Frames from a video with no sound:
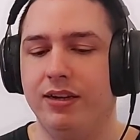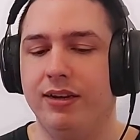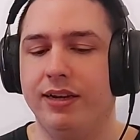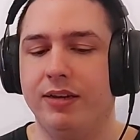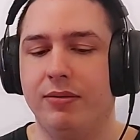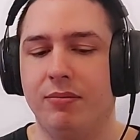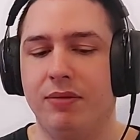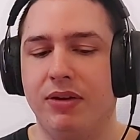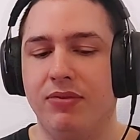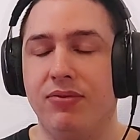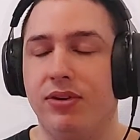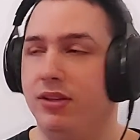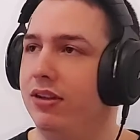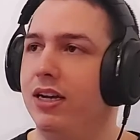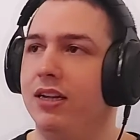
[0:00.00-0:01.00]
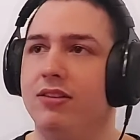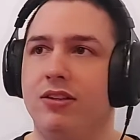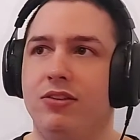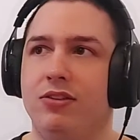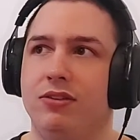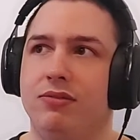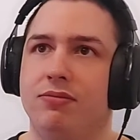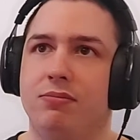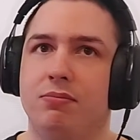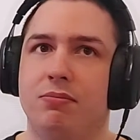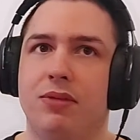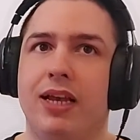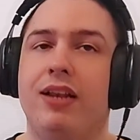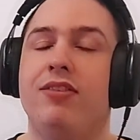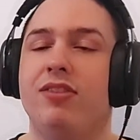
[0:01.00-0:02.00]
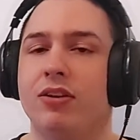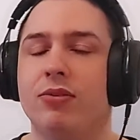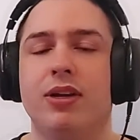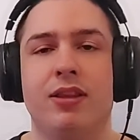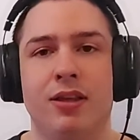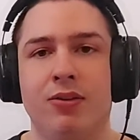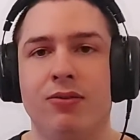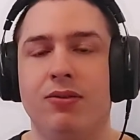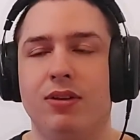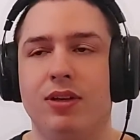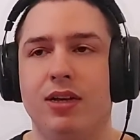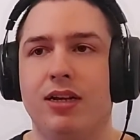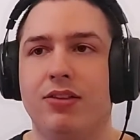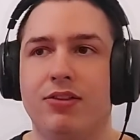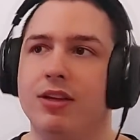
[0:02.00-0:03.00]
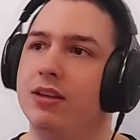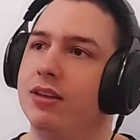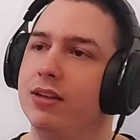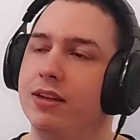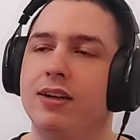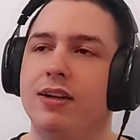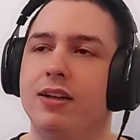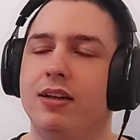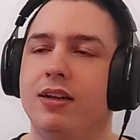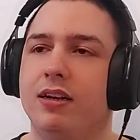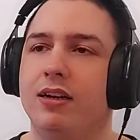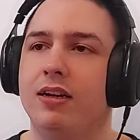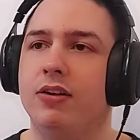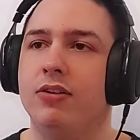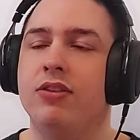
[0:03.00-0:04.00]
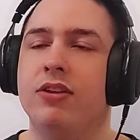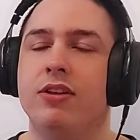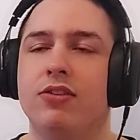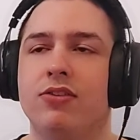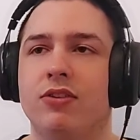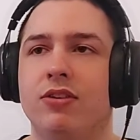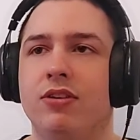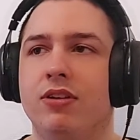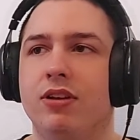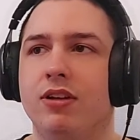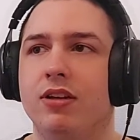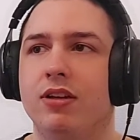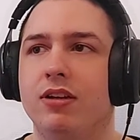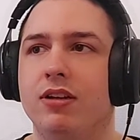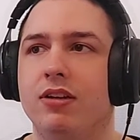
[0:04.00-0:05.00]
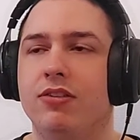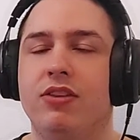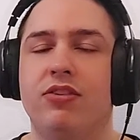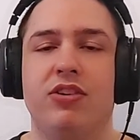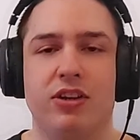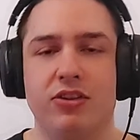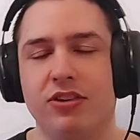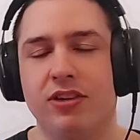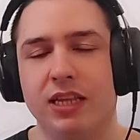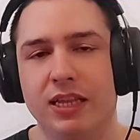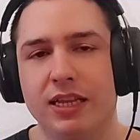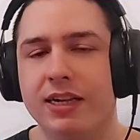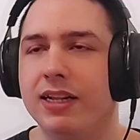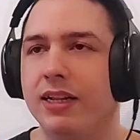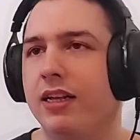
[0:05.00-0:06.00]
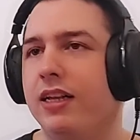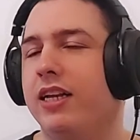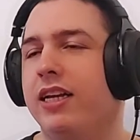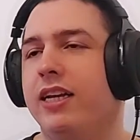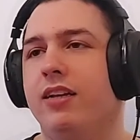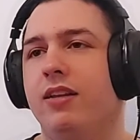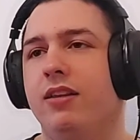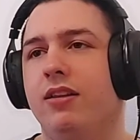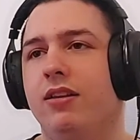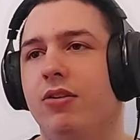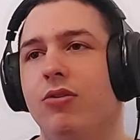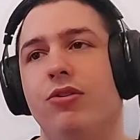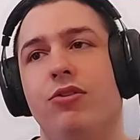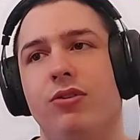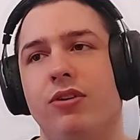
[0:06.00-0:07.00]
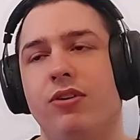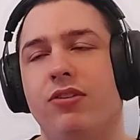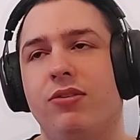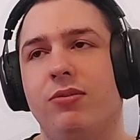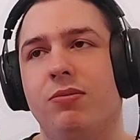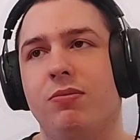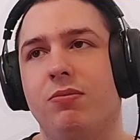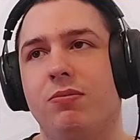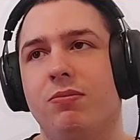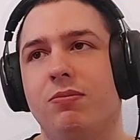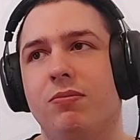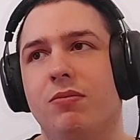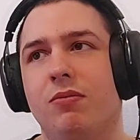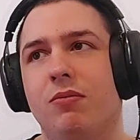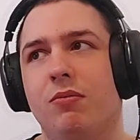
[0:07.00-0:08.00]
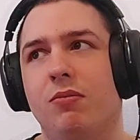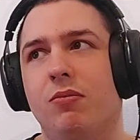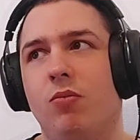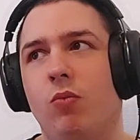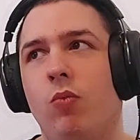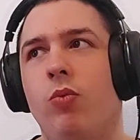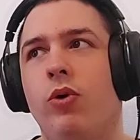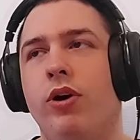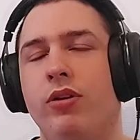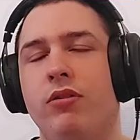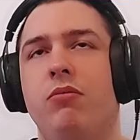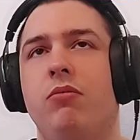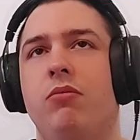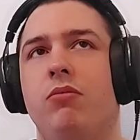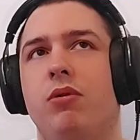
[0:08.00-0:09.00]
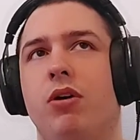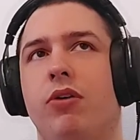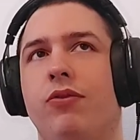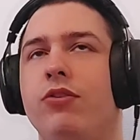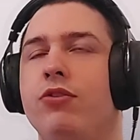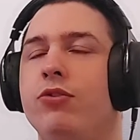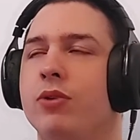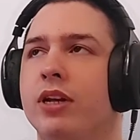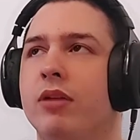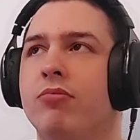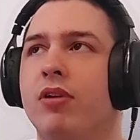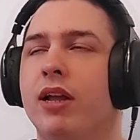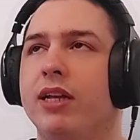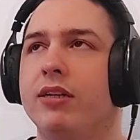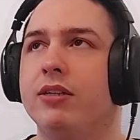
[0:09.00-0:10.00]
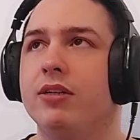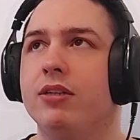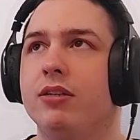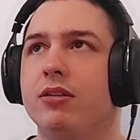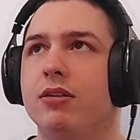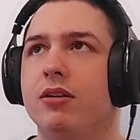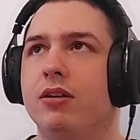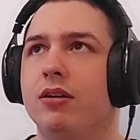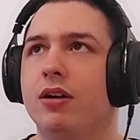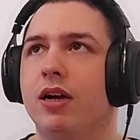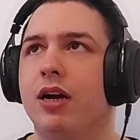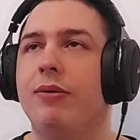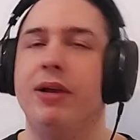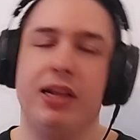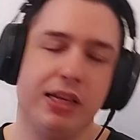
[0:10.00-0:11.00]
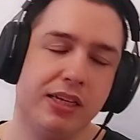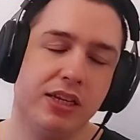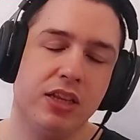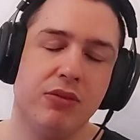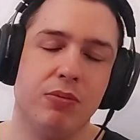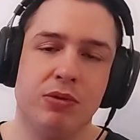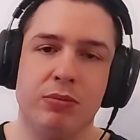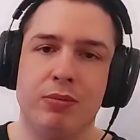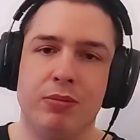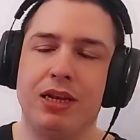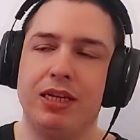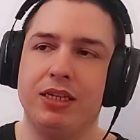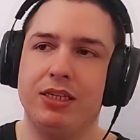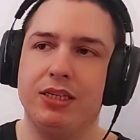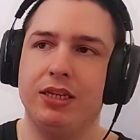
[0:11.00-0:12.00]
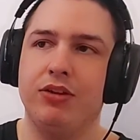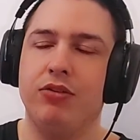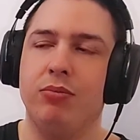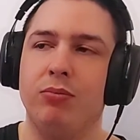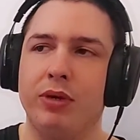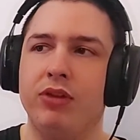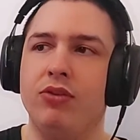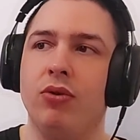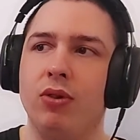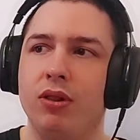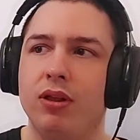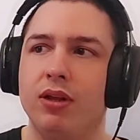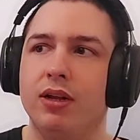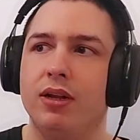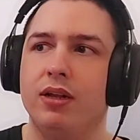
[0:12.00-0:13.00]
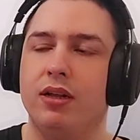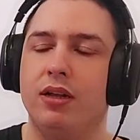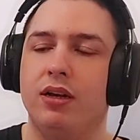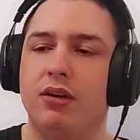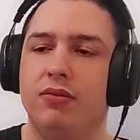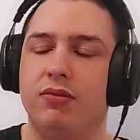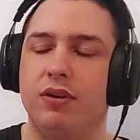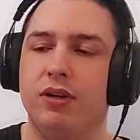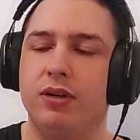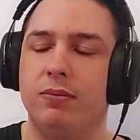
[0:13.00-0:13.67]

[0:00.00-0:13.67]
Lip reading: like my favorite artist of anything right now, I'd say. I don't think that's an exaggeration, and Odo is one of the songs I put like, I really like it, but maybe like in the middle of